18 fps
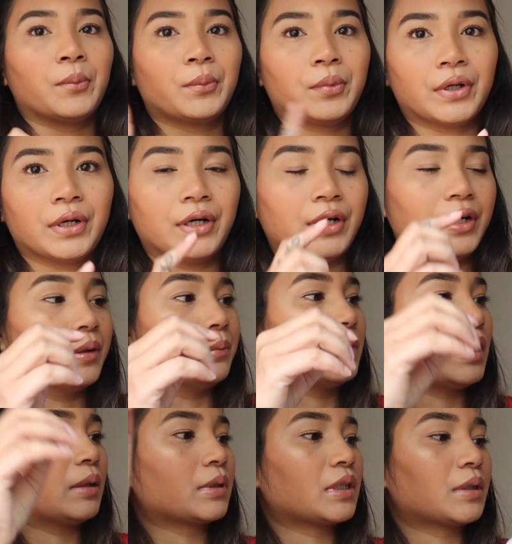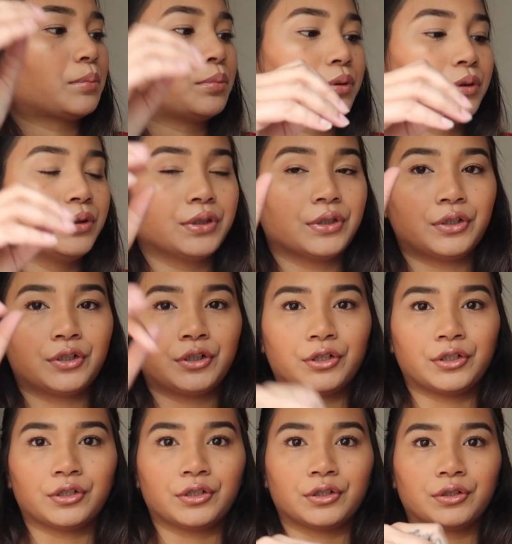But I'm gonna put
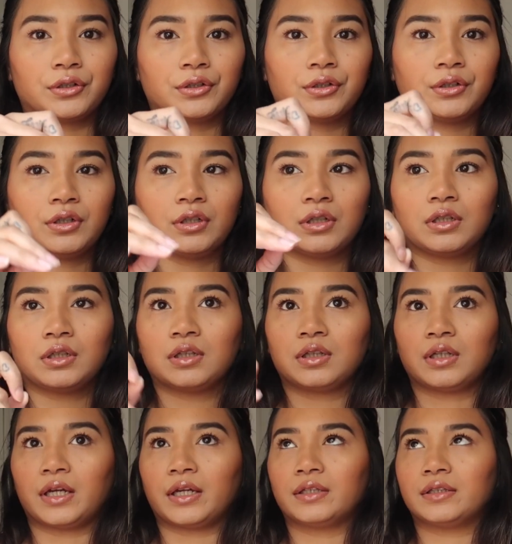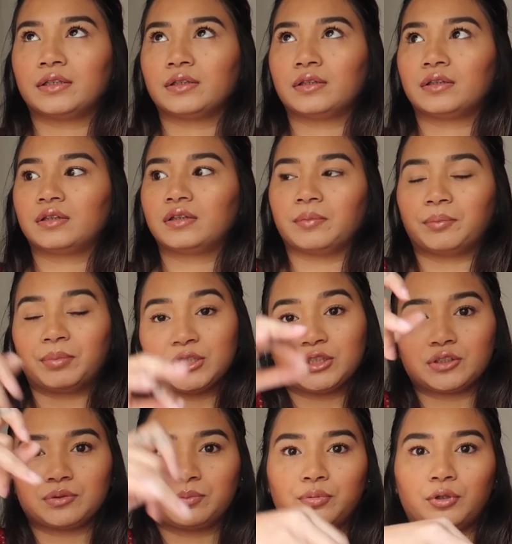her, like, the
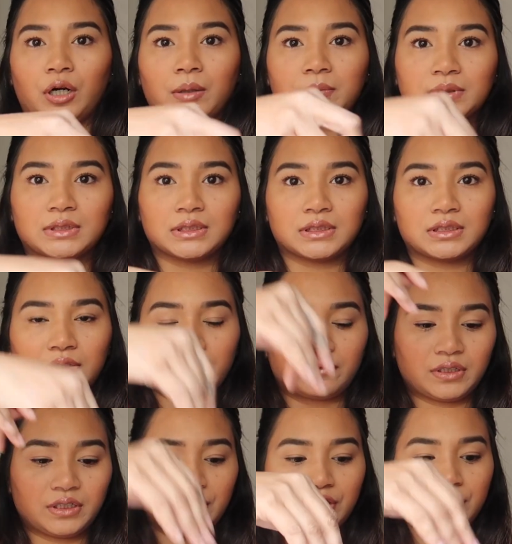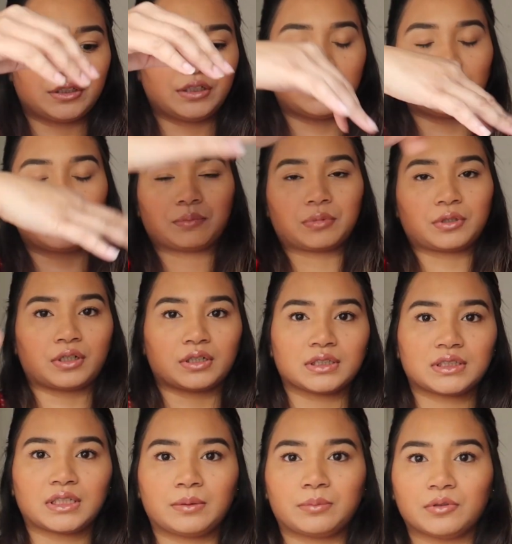picture props and stuff in here, and then put on
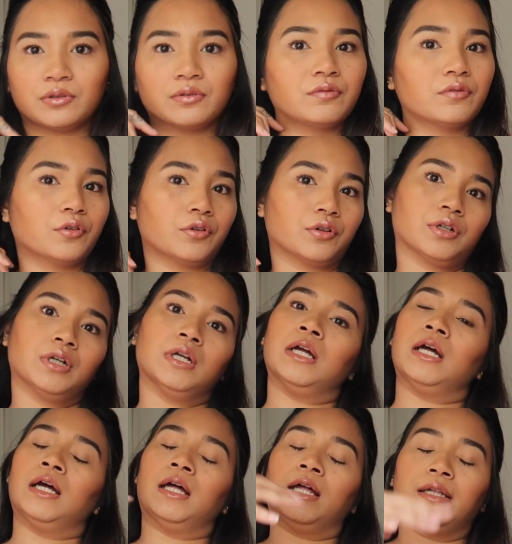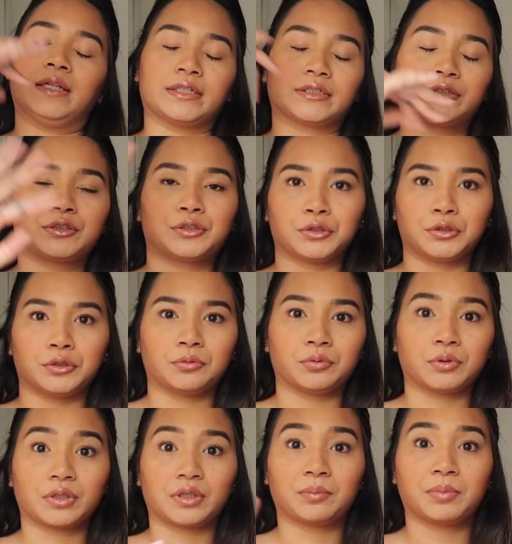the table for next to
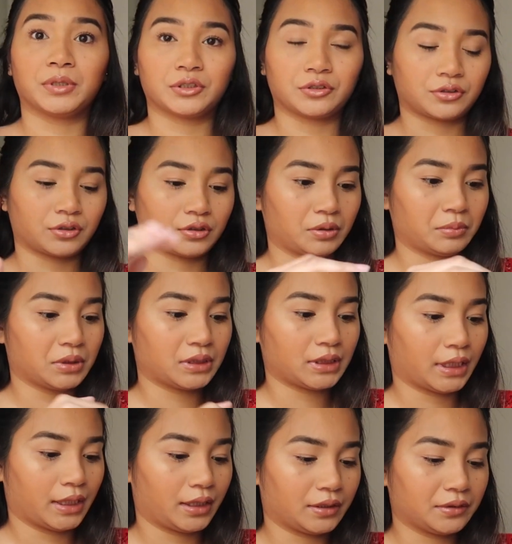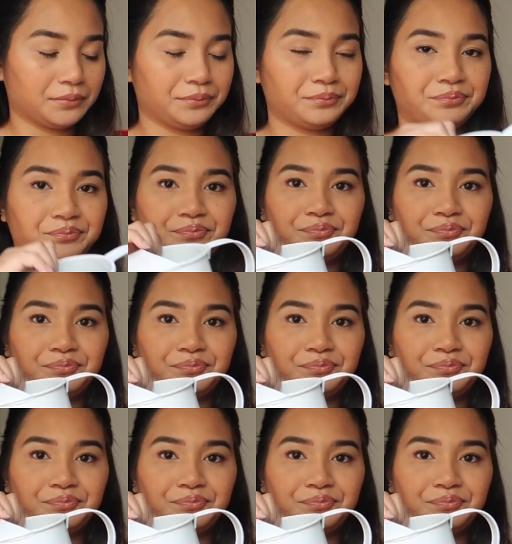where the pictures are gonna be taken.